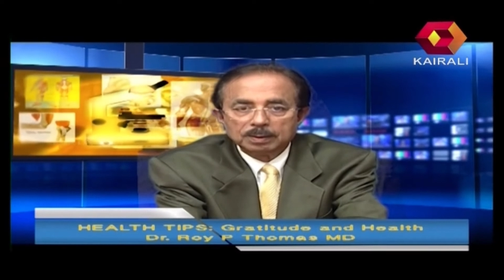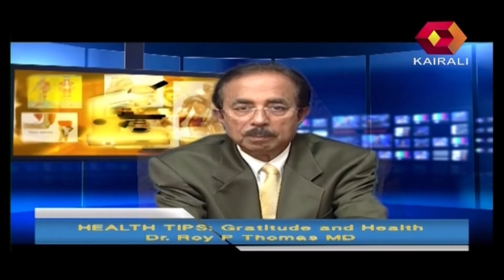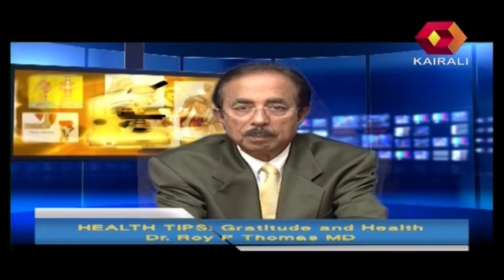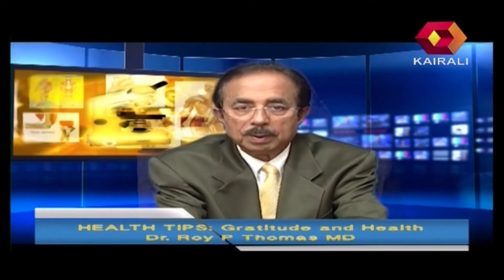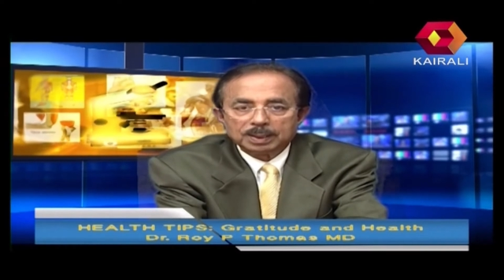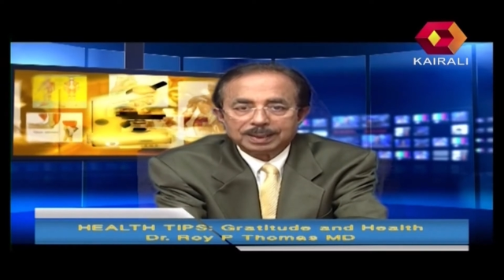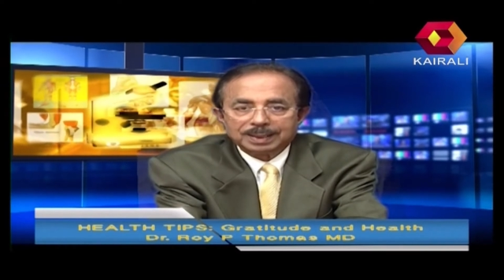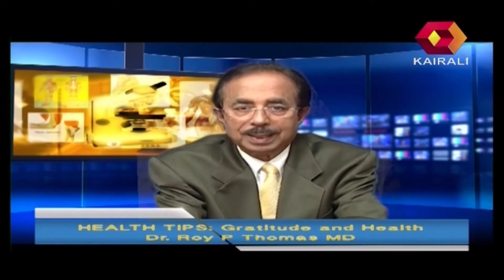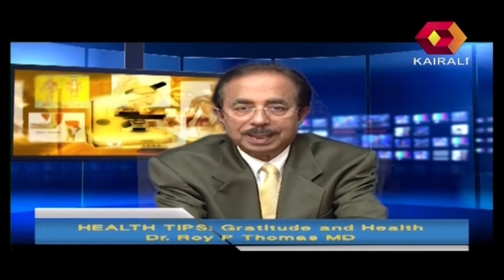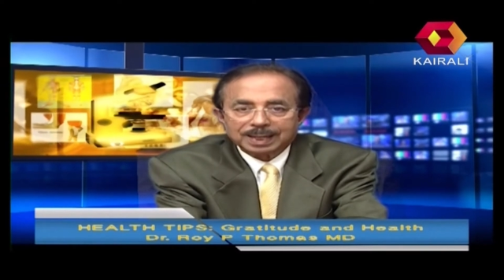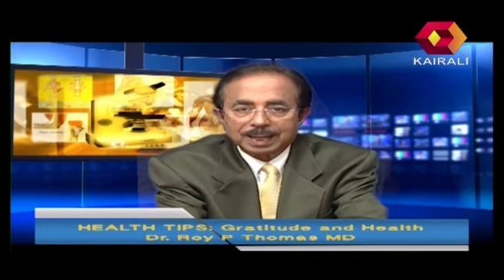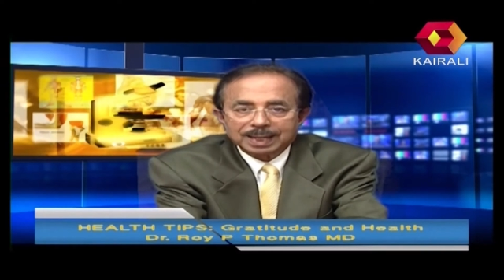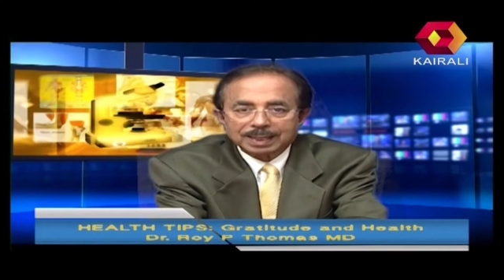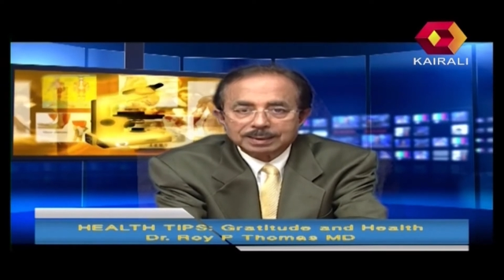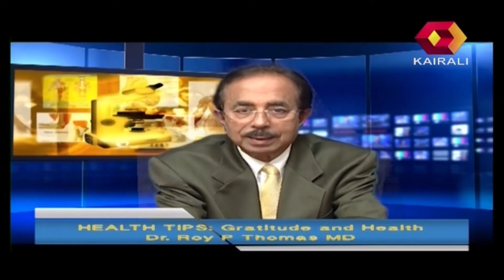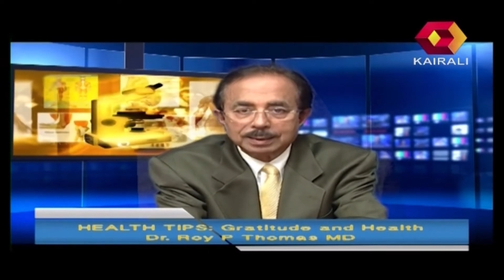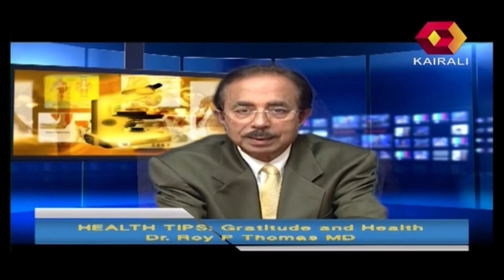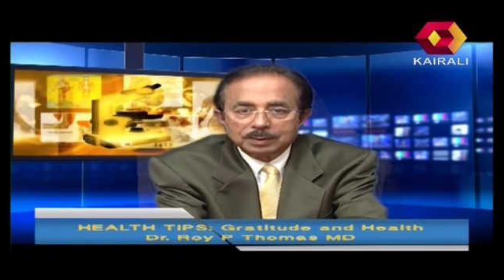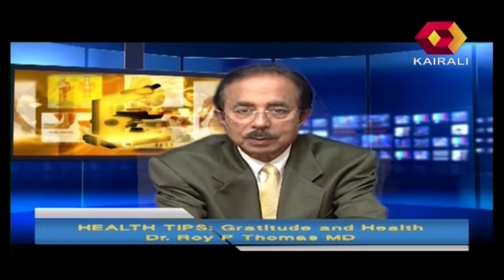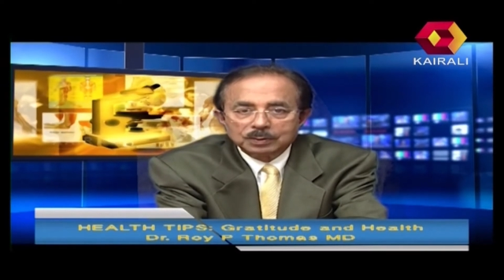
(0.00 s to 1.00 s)
But
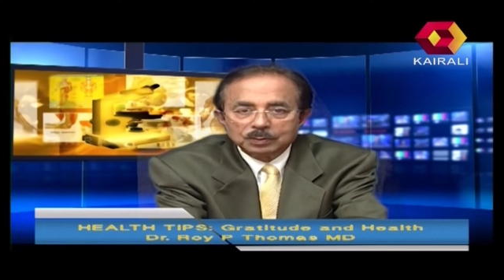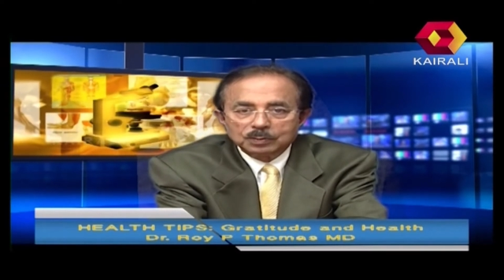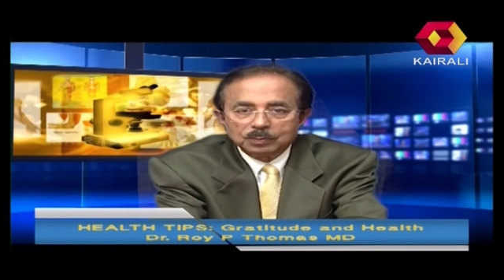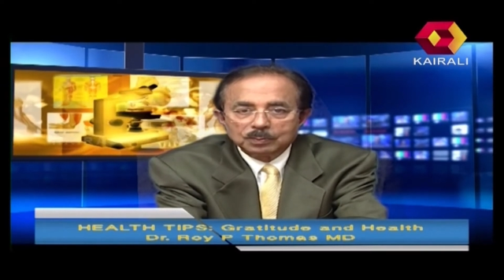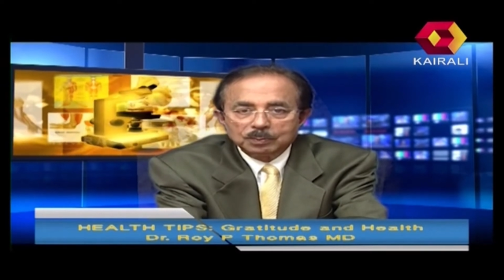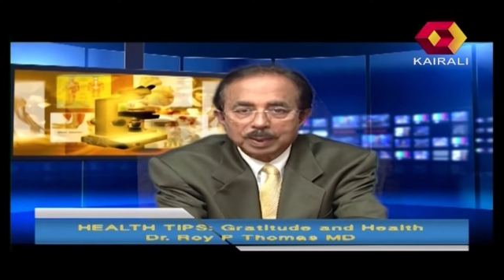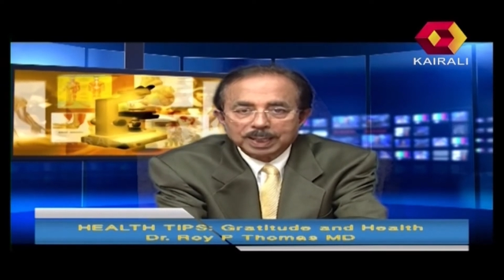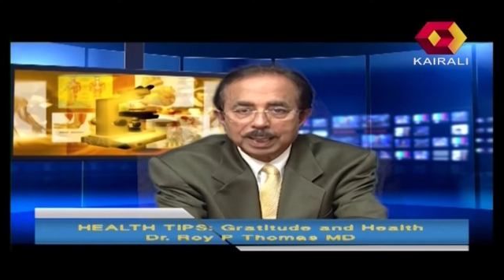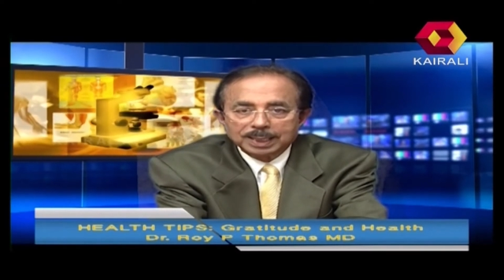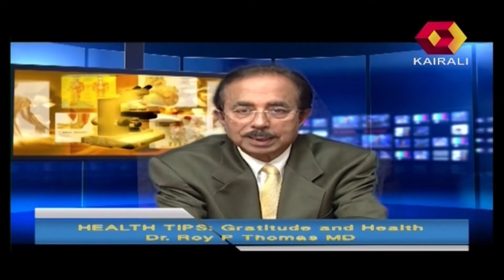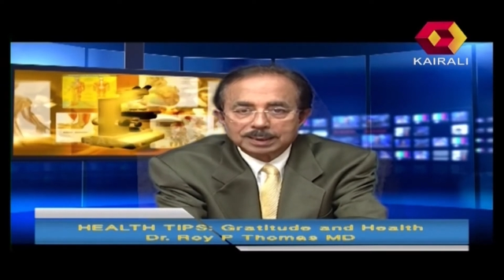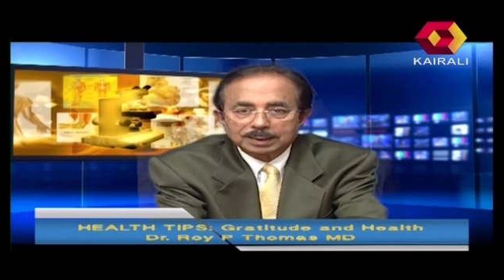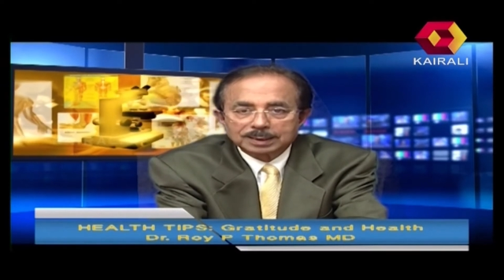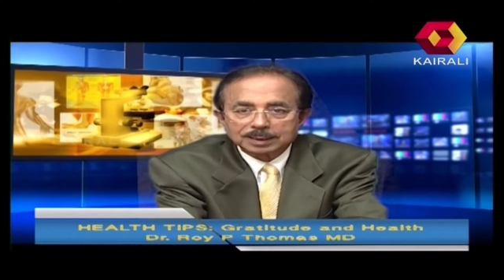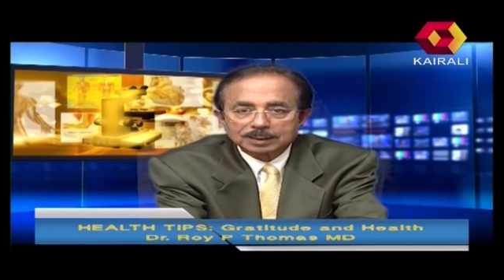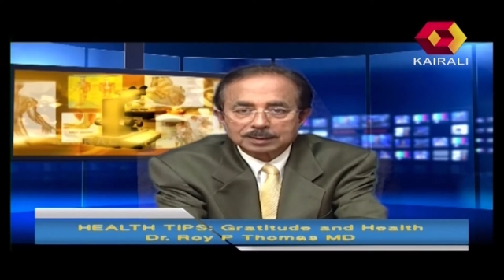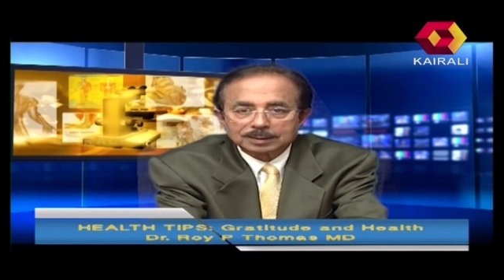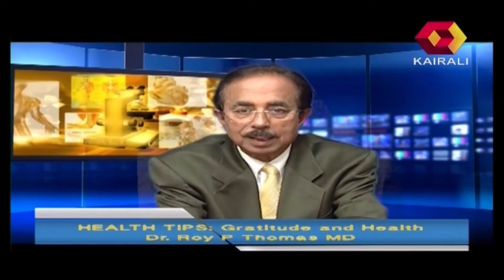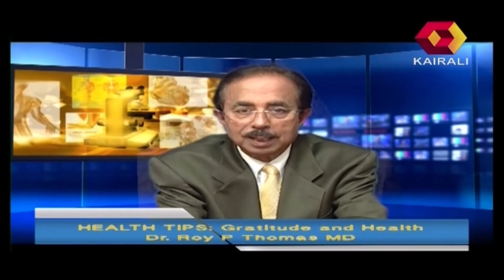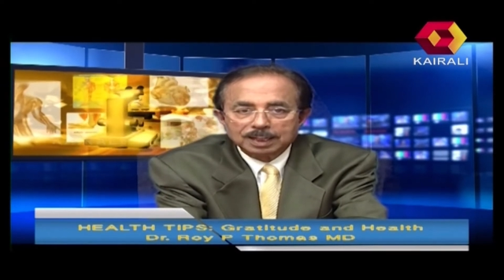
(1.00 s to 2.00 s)
gratitude makes
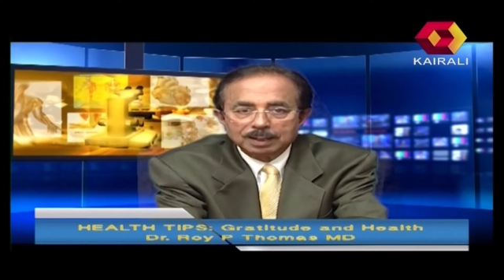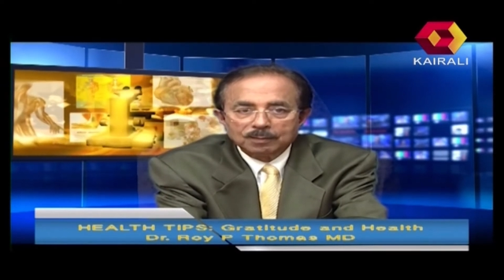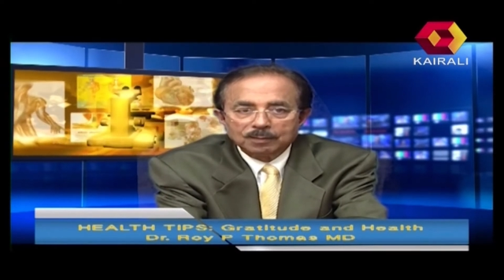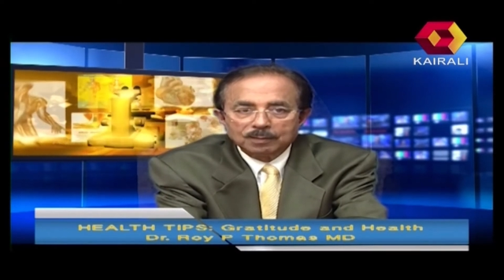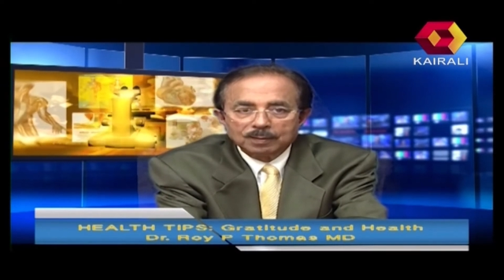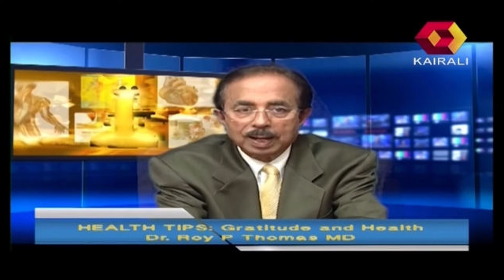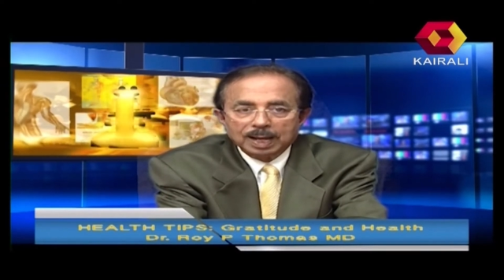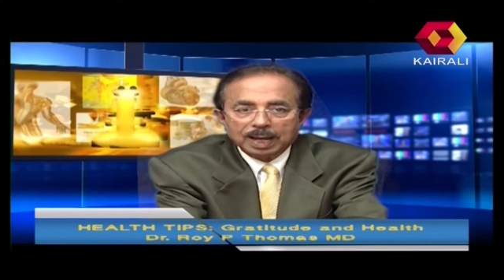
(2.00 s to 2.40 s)
us live